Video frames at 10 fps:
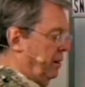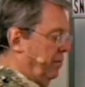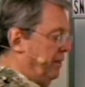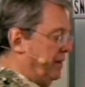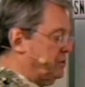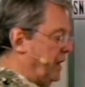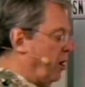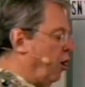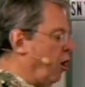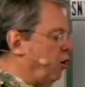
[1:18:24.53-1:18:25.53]
That's
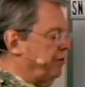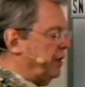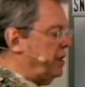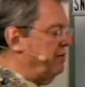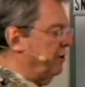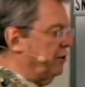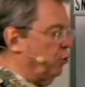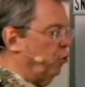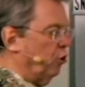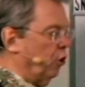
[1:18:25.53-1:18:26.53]
all the evil in the
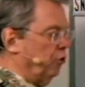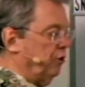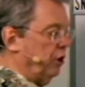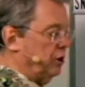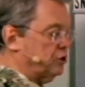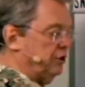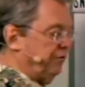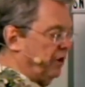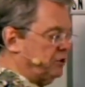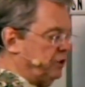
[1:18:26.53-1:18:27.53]
world, the lust of the
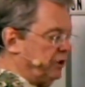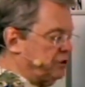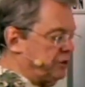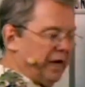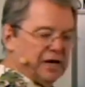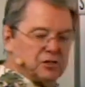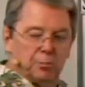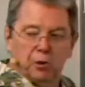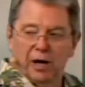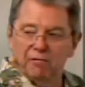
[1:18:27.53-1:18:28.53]
flesh, the lust of the eyes, and the
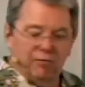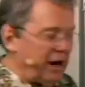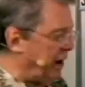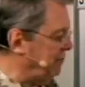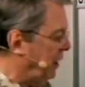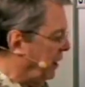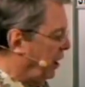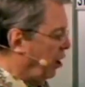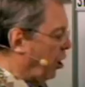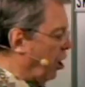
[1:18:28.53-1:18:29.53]
pride of life.
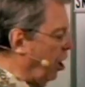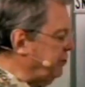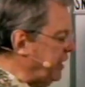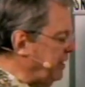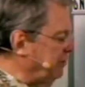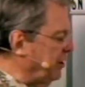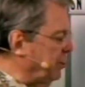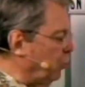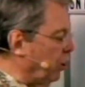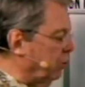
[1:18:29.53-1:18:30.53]
All the evil in
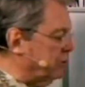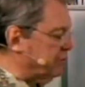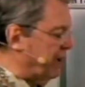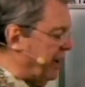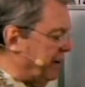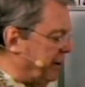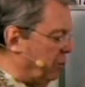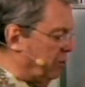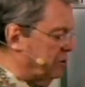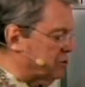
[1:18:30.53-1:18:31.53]
the world was founded
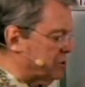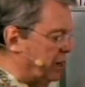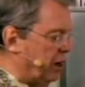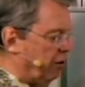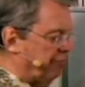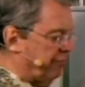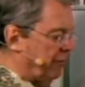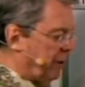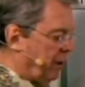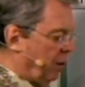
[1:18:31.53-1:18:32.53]
on self.
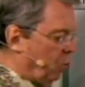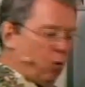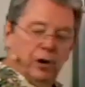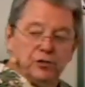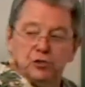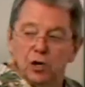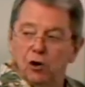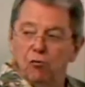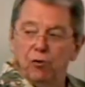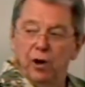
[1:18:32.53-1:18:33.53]
One's
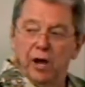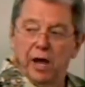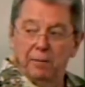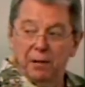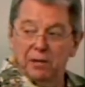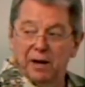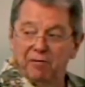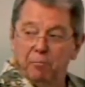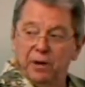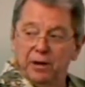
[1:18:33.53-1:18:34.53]
own name. I'm going to have
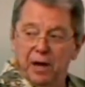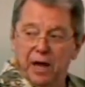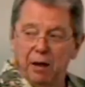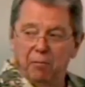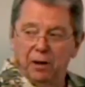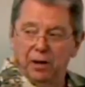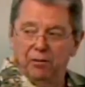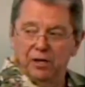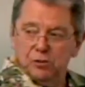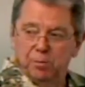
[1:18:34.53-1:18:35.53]
a big name
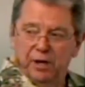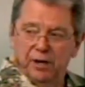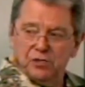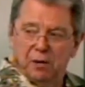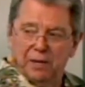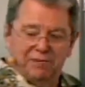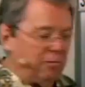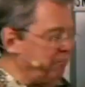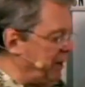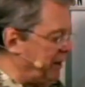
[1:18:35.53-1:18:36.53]
in this business. I'm going to have
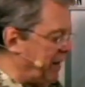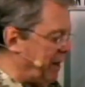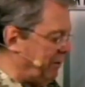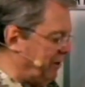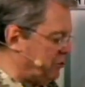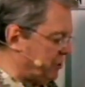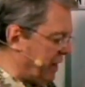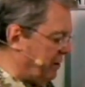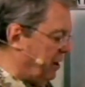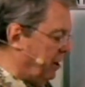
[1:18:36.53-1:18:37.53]
a big name in this
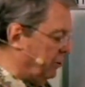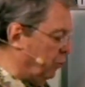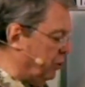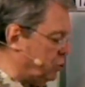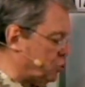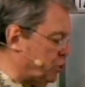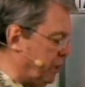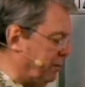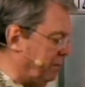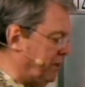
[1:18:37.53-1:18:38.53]
town. The word is
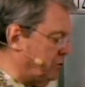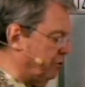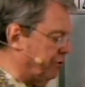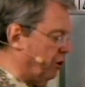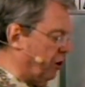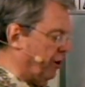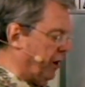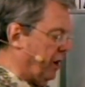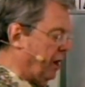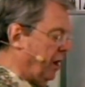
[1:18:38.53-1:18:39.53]
Shem. It means authority.